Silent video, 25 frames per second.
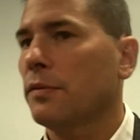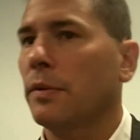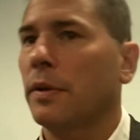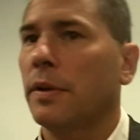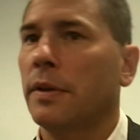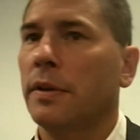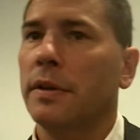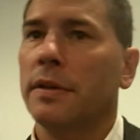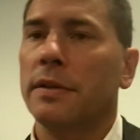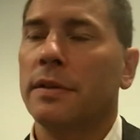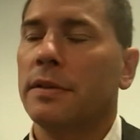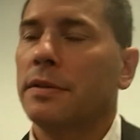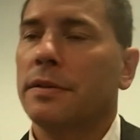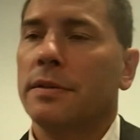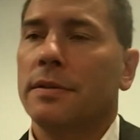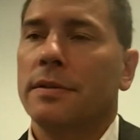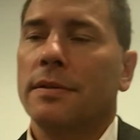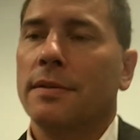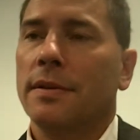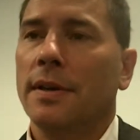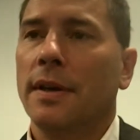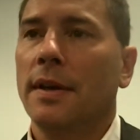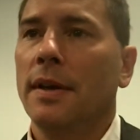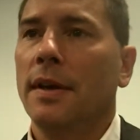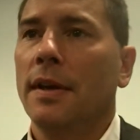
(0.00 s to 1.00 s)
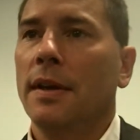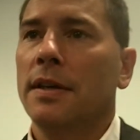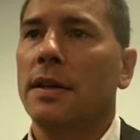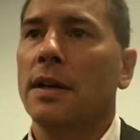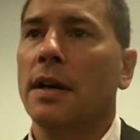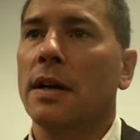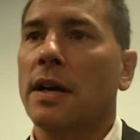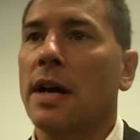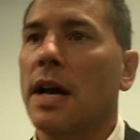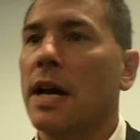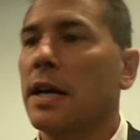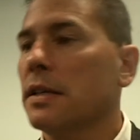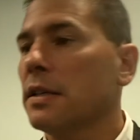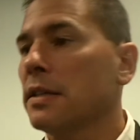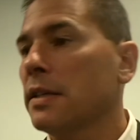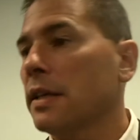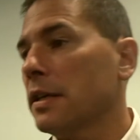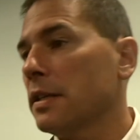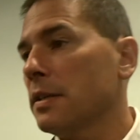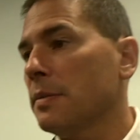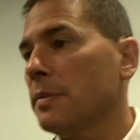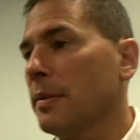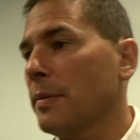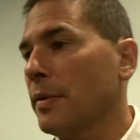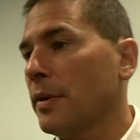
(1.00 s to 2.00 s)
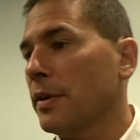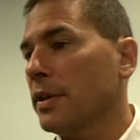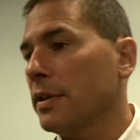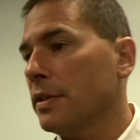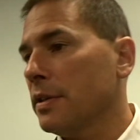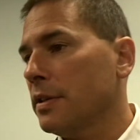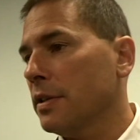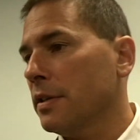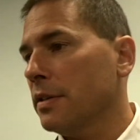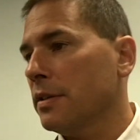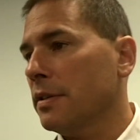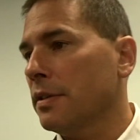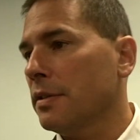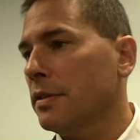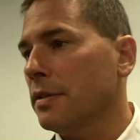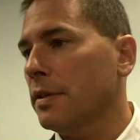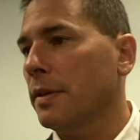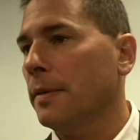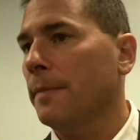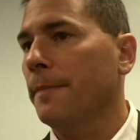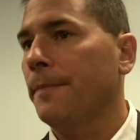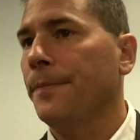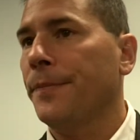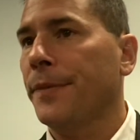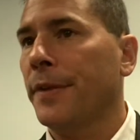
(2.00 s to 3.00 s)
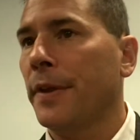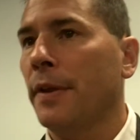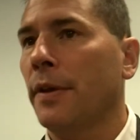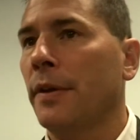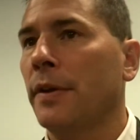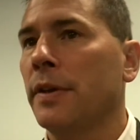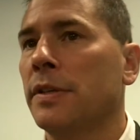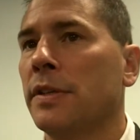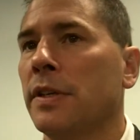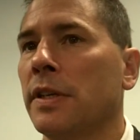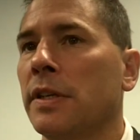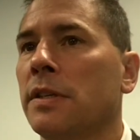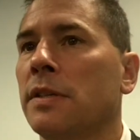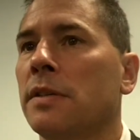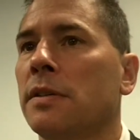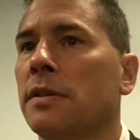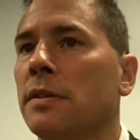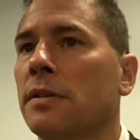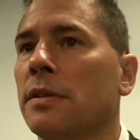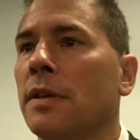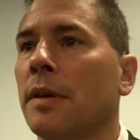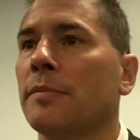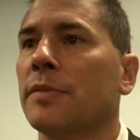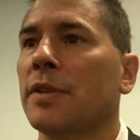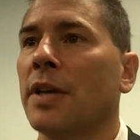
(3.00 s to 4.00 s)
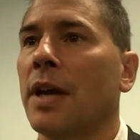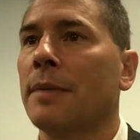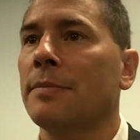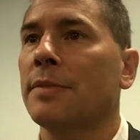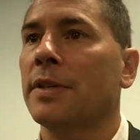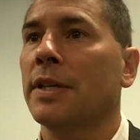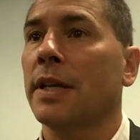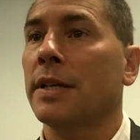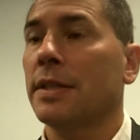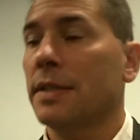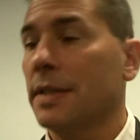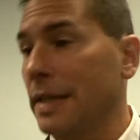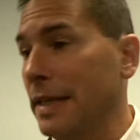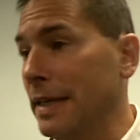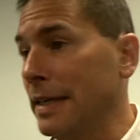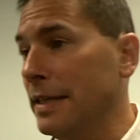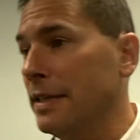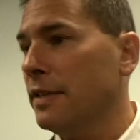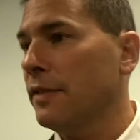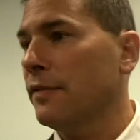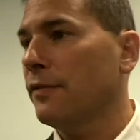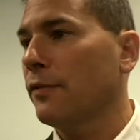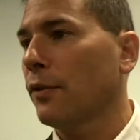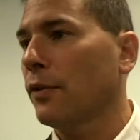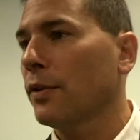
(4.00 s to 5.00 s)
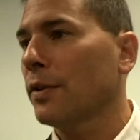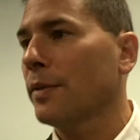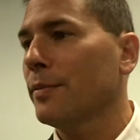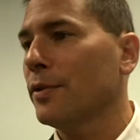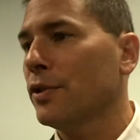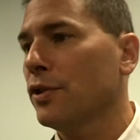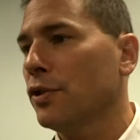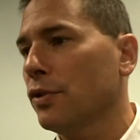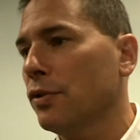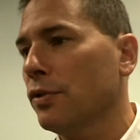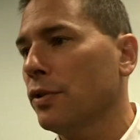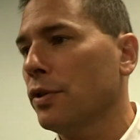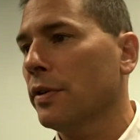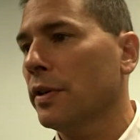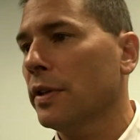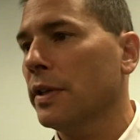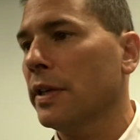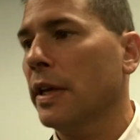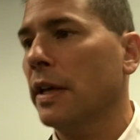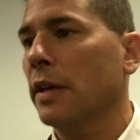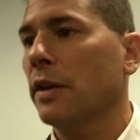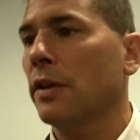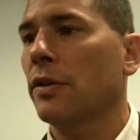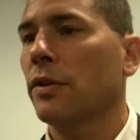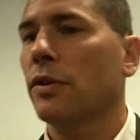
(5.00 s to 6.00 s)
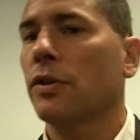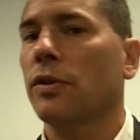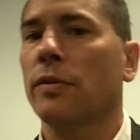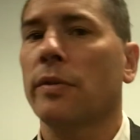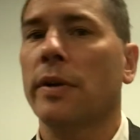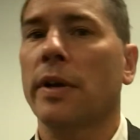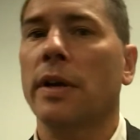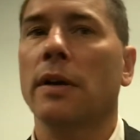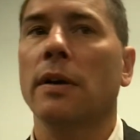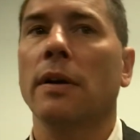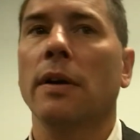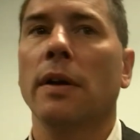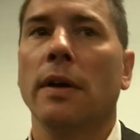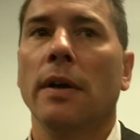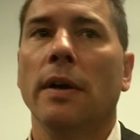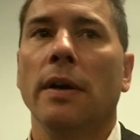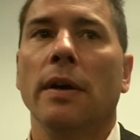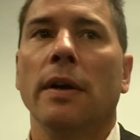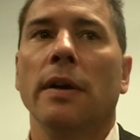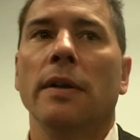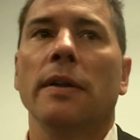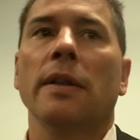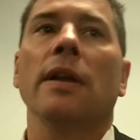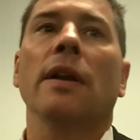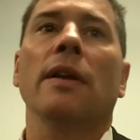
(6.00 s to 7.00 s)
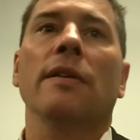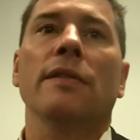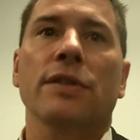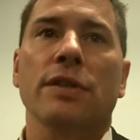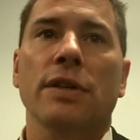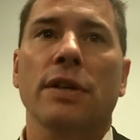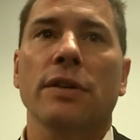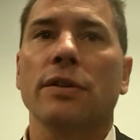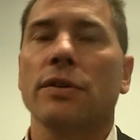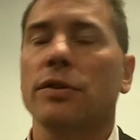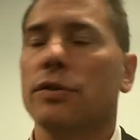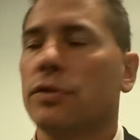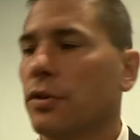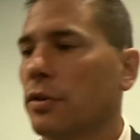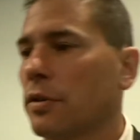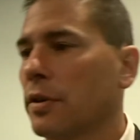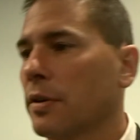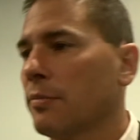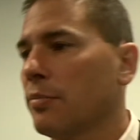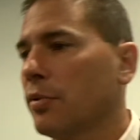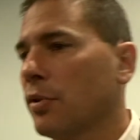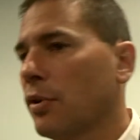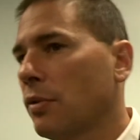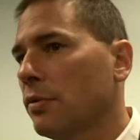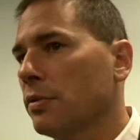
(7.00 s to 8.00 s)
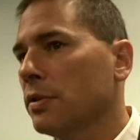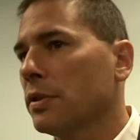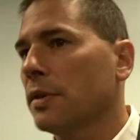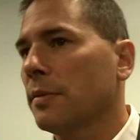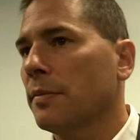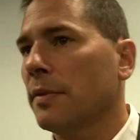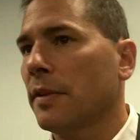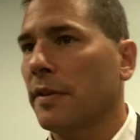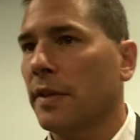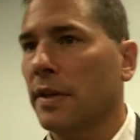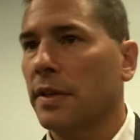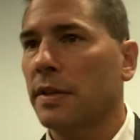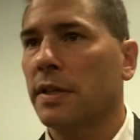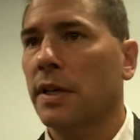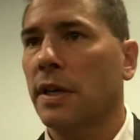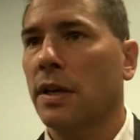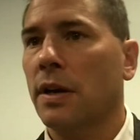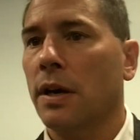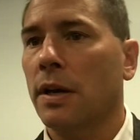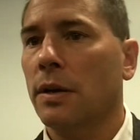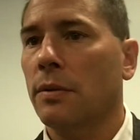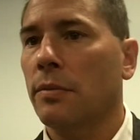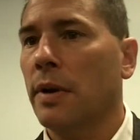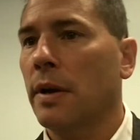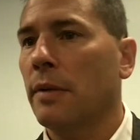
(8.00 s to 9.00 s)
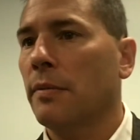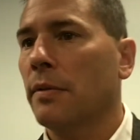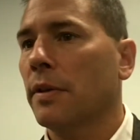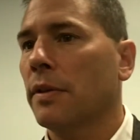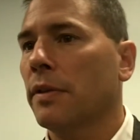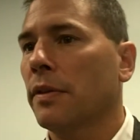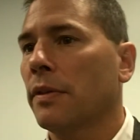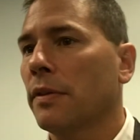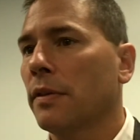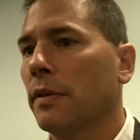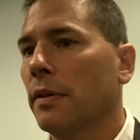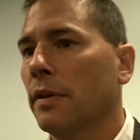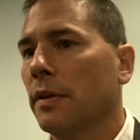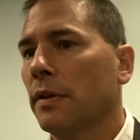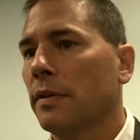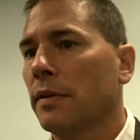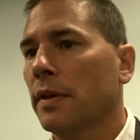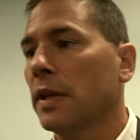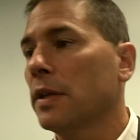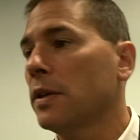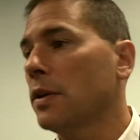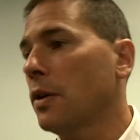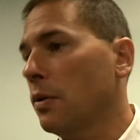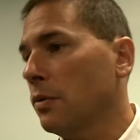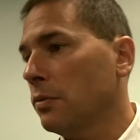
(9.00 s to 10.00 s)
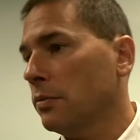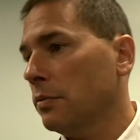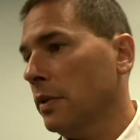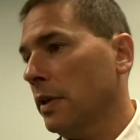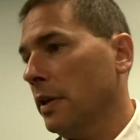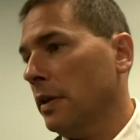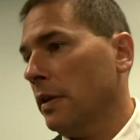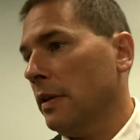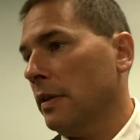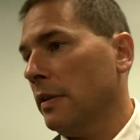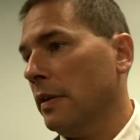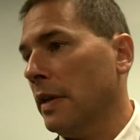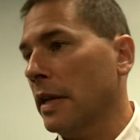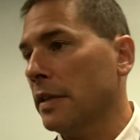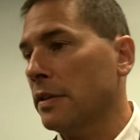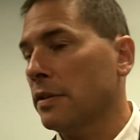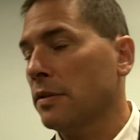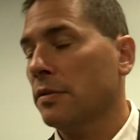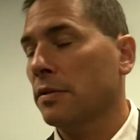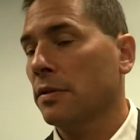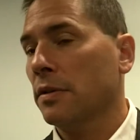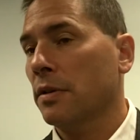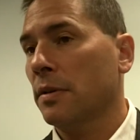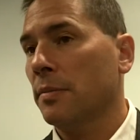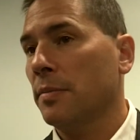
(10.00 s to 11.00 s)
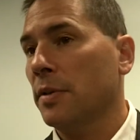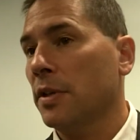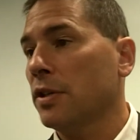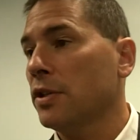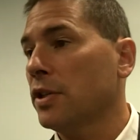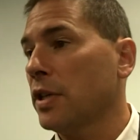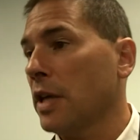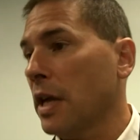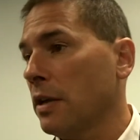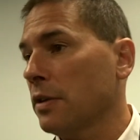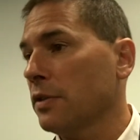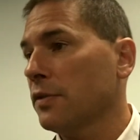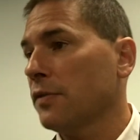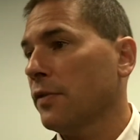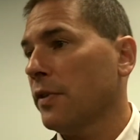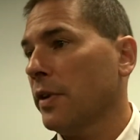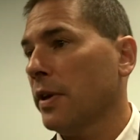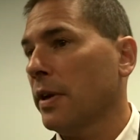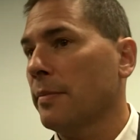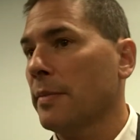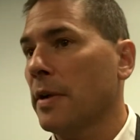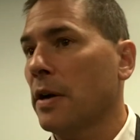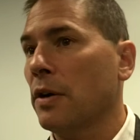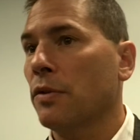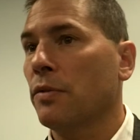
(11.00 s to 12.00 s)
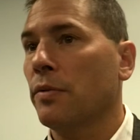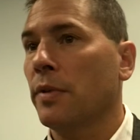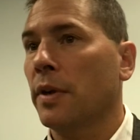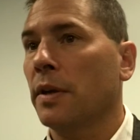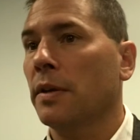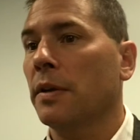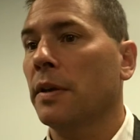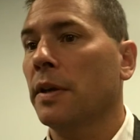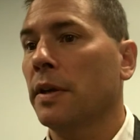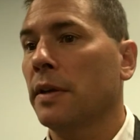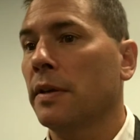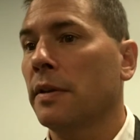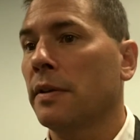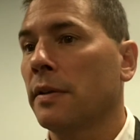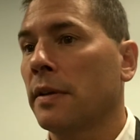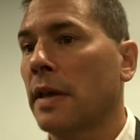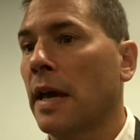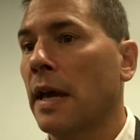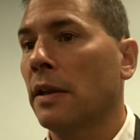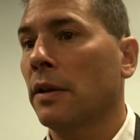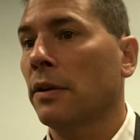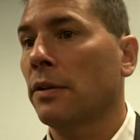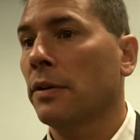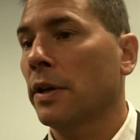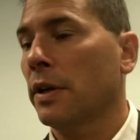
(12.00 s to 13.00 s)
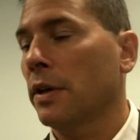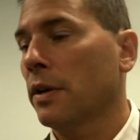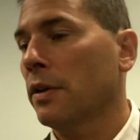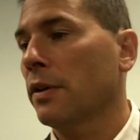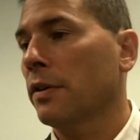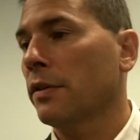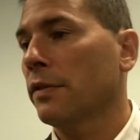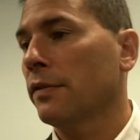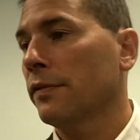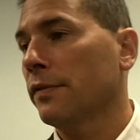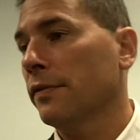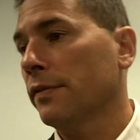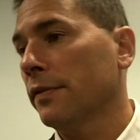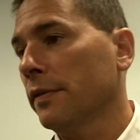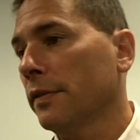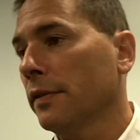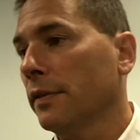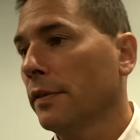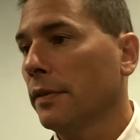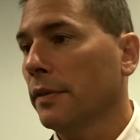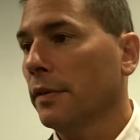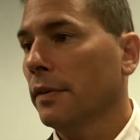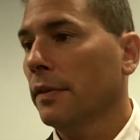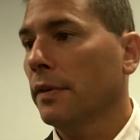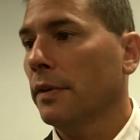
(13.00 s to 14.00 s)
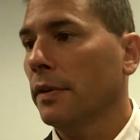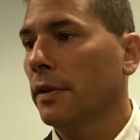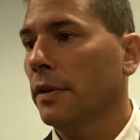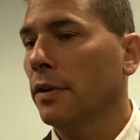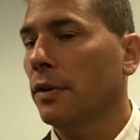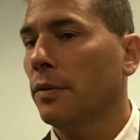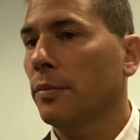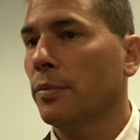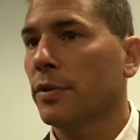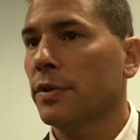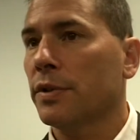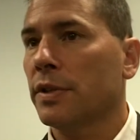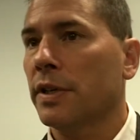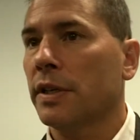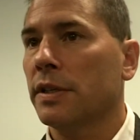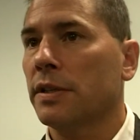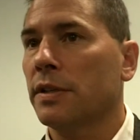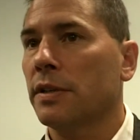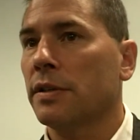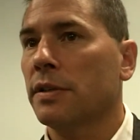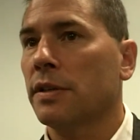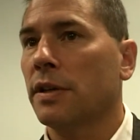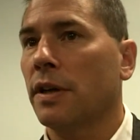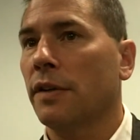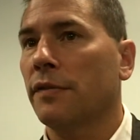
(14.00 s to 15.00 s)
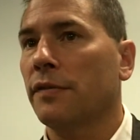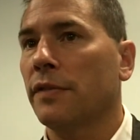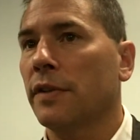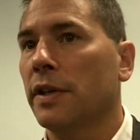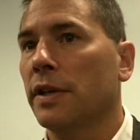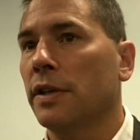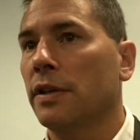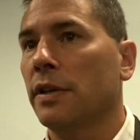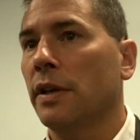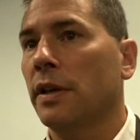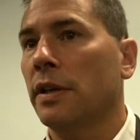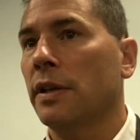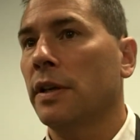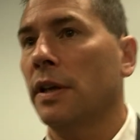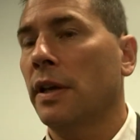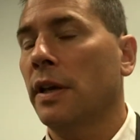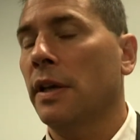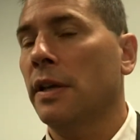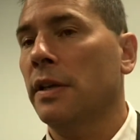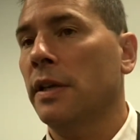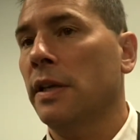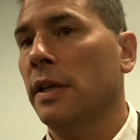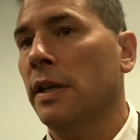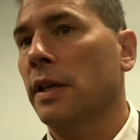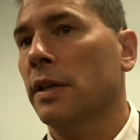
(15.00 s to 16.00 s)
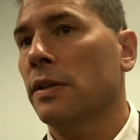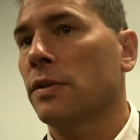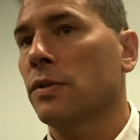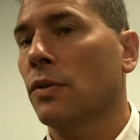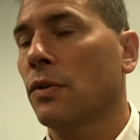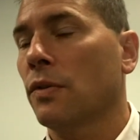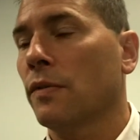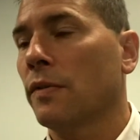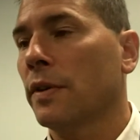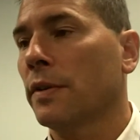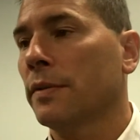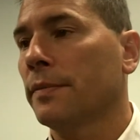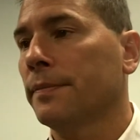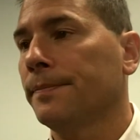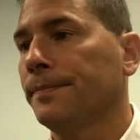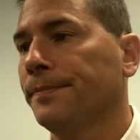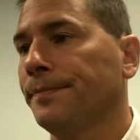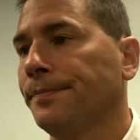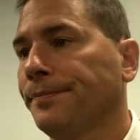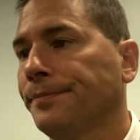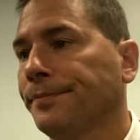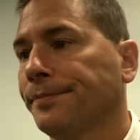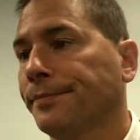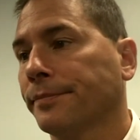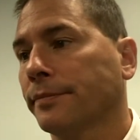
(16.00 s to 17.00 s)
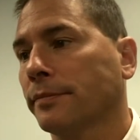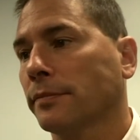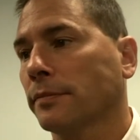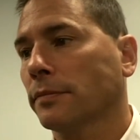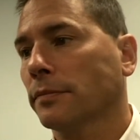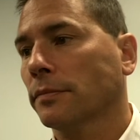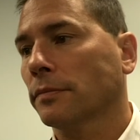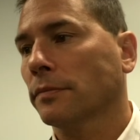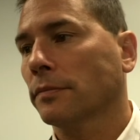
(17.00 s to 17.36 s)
It's young guys, it tends to be about consistency. It's sometimes gets easy for them in junior at the end of their career. Then all of a sudden they're turning pro, and some of the things they got away with, they don't. And that's going to be the challenge for him, how quickly that learning curve presents itself and he gets over.